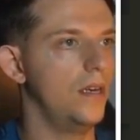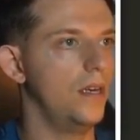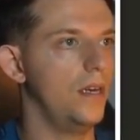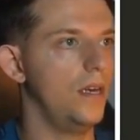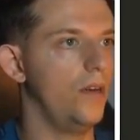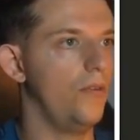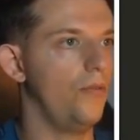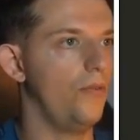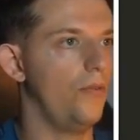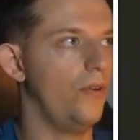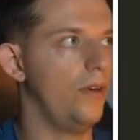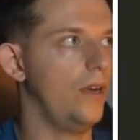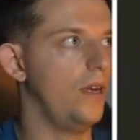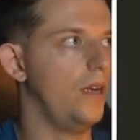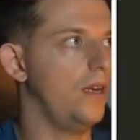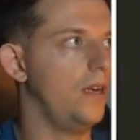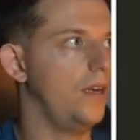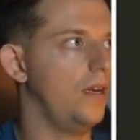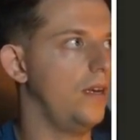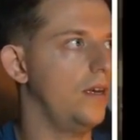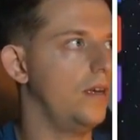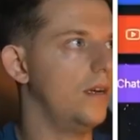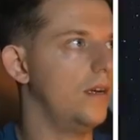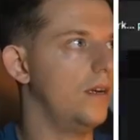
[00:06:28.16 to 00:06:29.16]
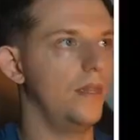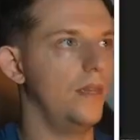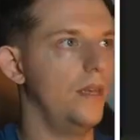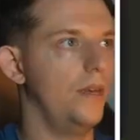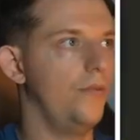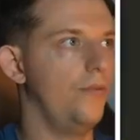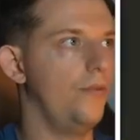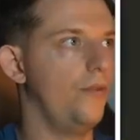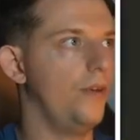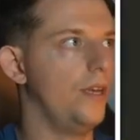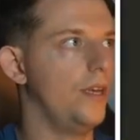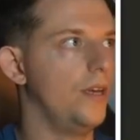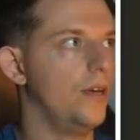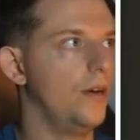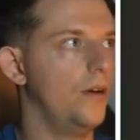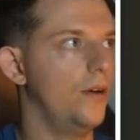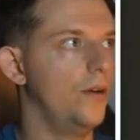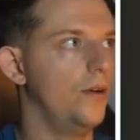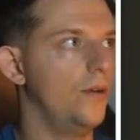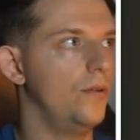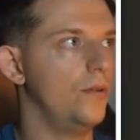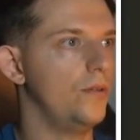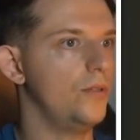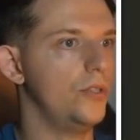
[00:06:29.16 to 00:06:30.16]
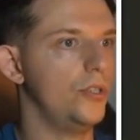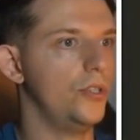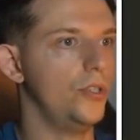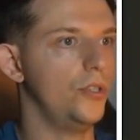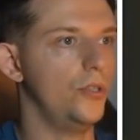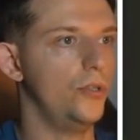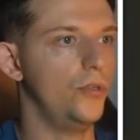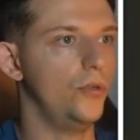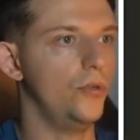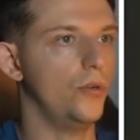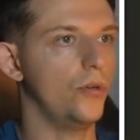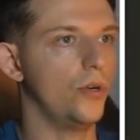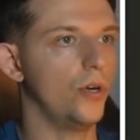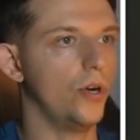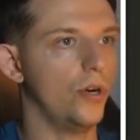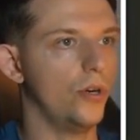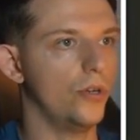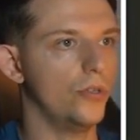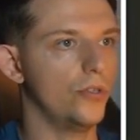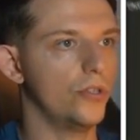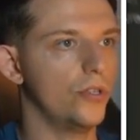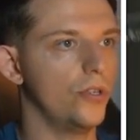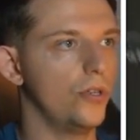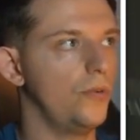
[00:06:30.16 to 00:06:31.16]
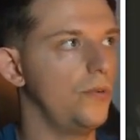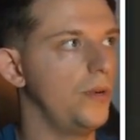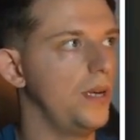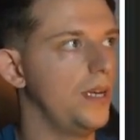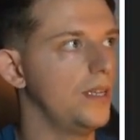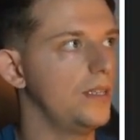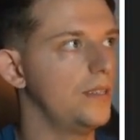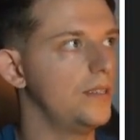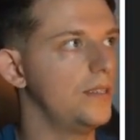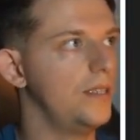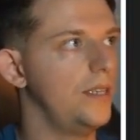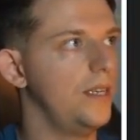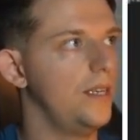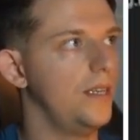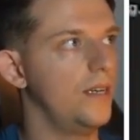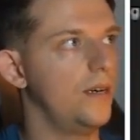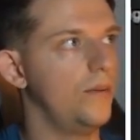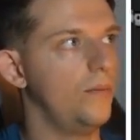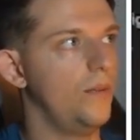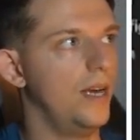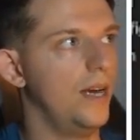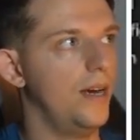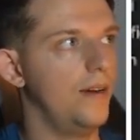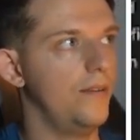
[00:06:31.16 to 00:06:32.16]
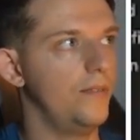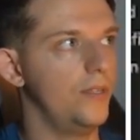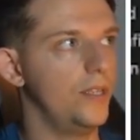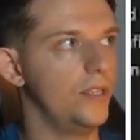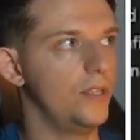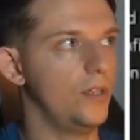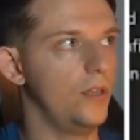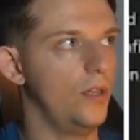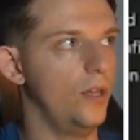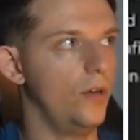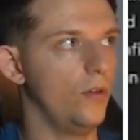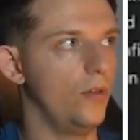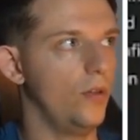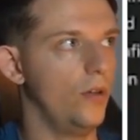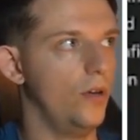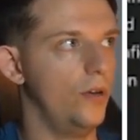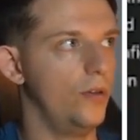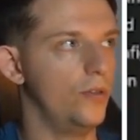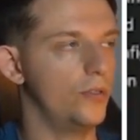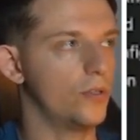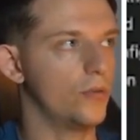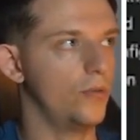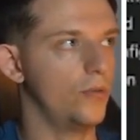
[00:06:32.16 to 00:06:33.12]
If we go to cursor, we can see that we have this localhost